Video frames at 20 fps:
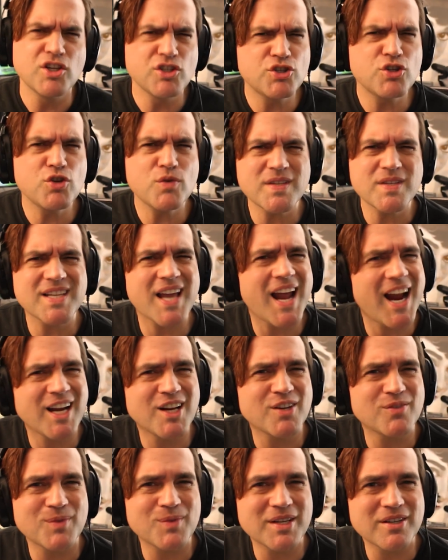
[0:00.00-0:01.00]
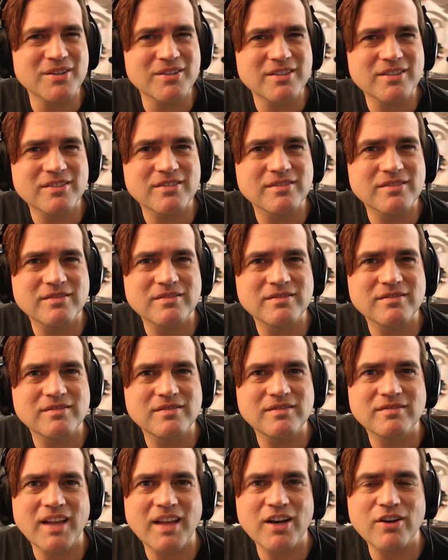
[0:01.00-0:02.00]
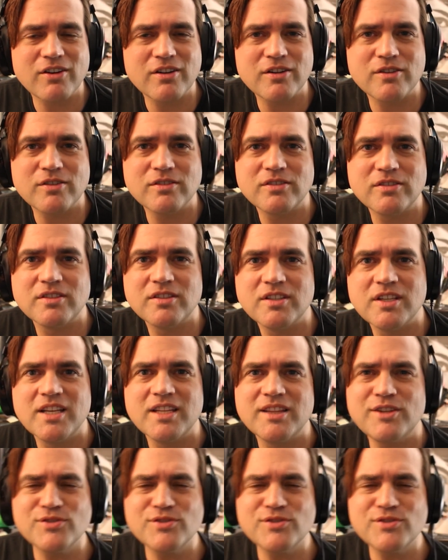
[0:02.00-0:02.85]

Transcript: 2 is kind of weird. I don't know.